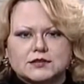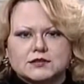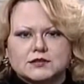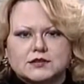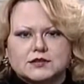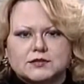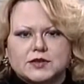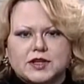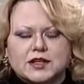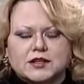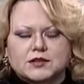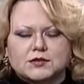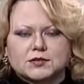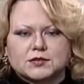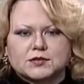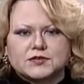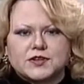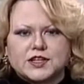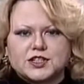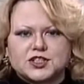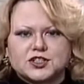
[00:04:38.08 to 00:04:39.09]
the medical
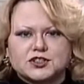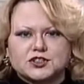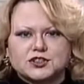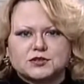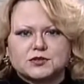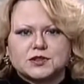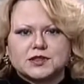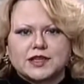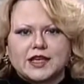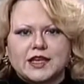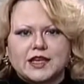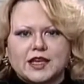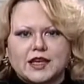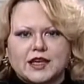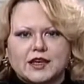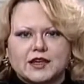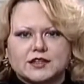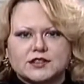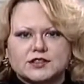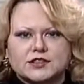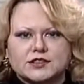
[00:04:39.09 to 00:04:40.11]
profession do what they
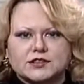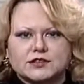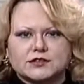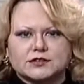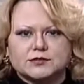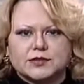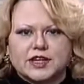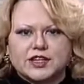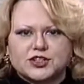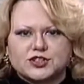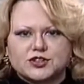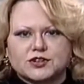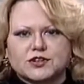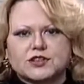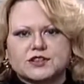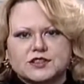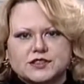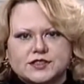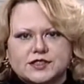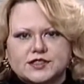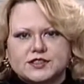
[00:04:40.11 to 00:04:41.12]
can to make sure that
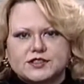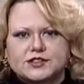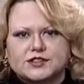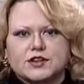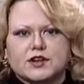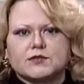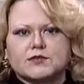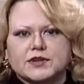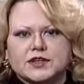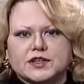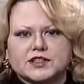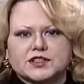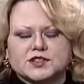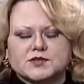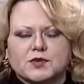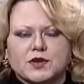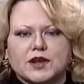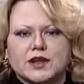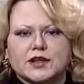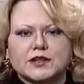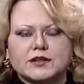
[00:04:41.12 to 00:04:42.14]
diseases aren't being
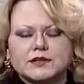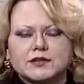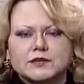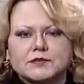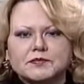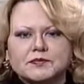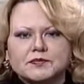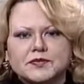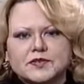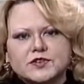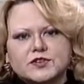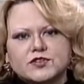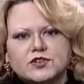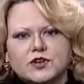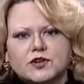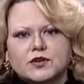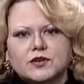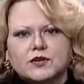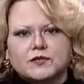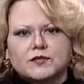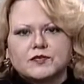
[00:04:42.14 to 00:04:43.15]
spread. That's
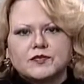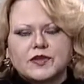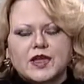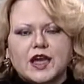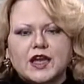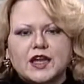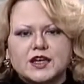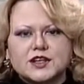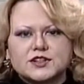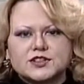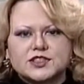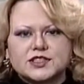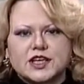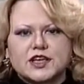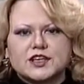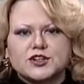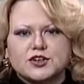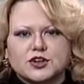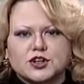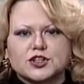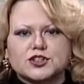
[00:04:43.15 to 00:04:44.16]
so I understand
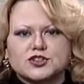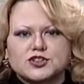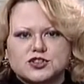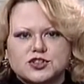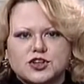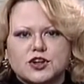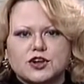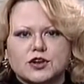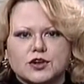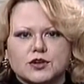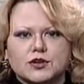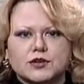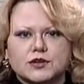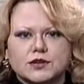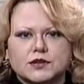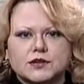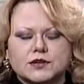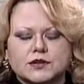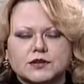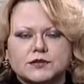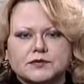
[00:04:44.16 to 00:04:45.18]
your concern.
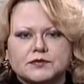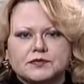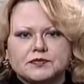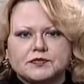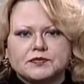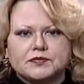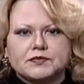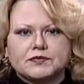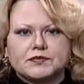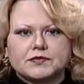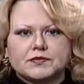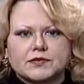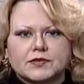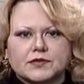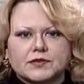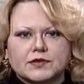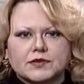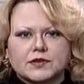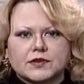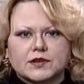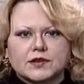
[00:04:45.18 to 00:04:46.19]

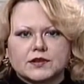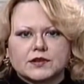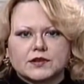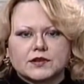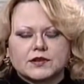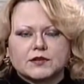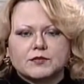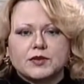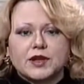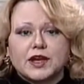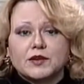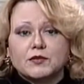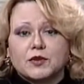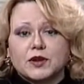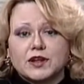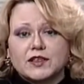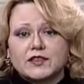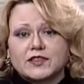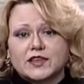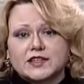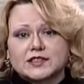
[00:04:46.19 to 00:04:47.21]
Yeah. Well, but one of
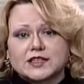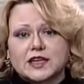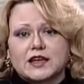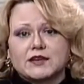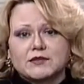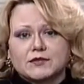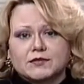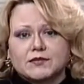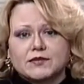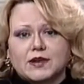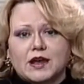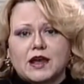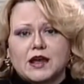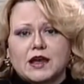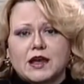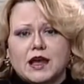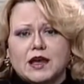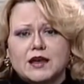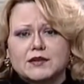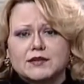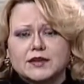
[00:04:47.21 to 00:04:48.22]
the things I, I I